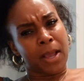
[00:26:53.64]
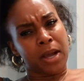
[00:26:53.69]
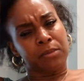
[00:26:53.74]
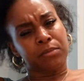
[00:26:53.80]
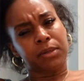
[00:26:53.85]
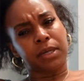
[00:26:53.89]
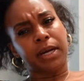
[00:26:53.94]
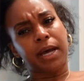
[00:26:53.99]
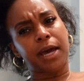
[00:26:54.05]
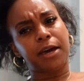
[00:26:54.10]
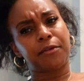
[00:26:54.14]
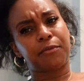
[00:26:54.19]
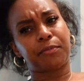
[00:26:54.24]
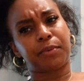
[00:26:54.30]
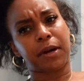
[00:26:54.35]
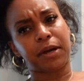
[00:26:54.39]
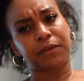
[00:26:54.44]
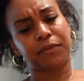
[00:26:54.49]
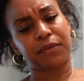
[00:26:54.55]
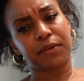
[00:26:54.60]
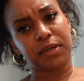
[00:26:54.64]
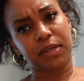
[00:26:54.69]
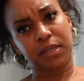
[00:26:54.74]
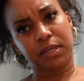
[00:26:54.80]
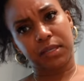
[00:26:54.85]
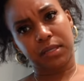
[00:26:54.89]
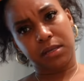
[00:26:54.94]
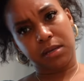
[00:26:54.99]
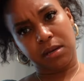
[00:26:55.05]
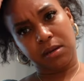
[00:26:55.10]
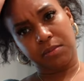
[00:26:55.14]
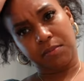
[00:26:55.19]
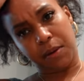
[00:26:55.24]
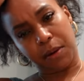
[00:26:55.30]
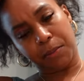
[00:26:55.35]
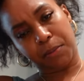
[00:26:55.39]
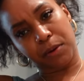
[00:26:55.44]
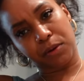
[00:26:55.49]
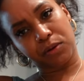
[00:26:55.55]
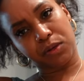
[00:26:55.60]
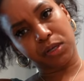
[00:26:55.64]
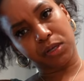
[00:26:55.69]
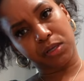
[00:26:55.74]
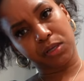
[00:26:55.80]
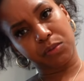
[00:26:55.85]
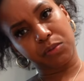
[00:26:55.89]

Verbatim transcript: I'm gonna have breakfast, my protein